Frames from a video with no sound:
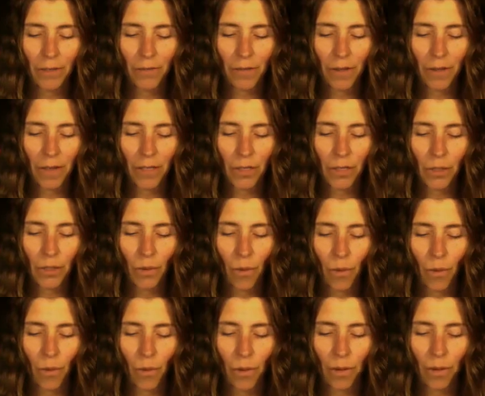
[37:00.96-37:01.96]
for the
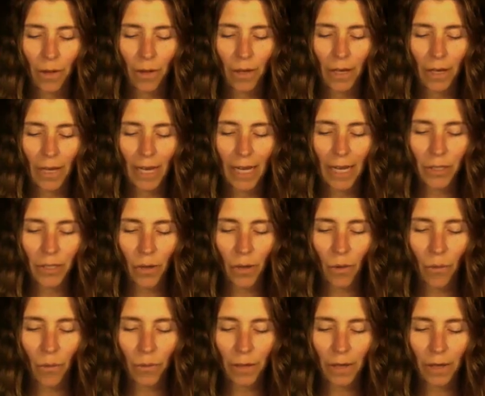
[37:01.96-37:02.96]
soul its
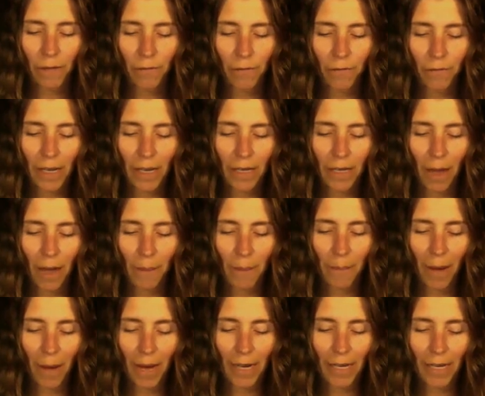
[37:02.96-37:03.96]
only fit
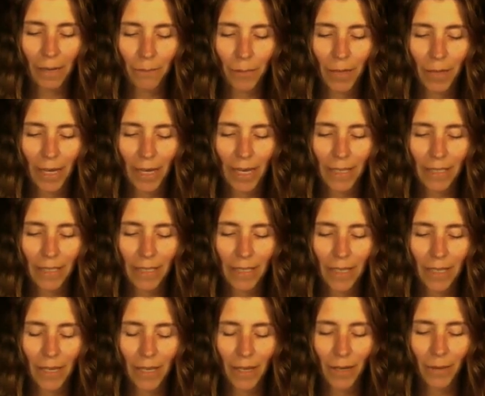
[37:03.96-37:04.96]
abiding
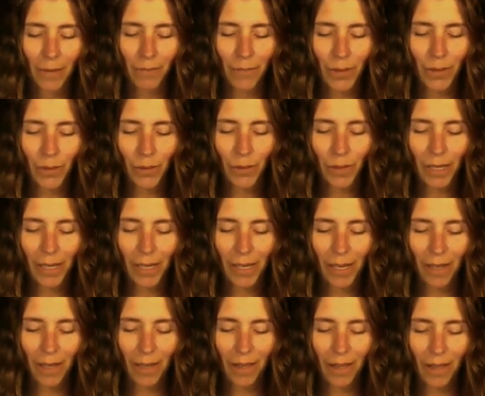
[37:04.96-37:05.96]
place.
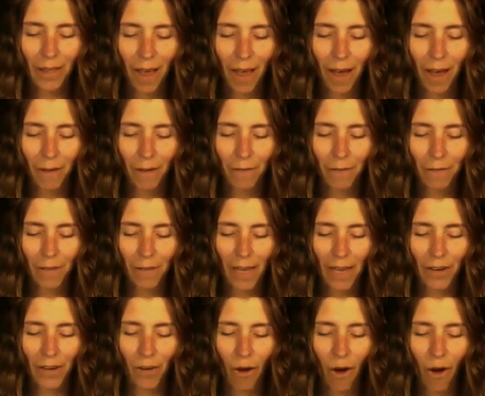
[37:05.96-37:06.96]
Beauty, love,
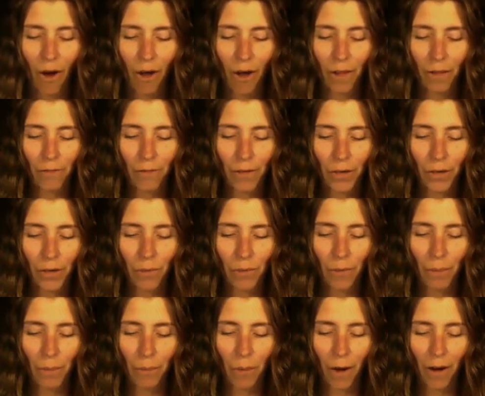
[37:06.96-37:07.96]
and all of good
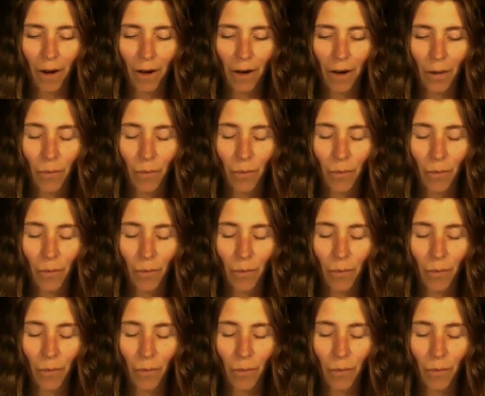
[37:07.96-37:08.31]
report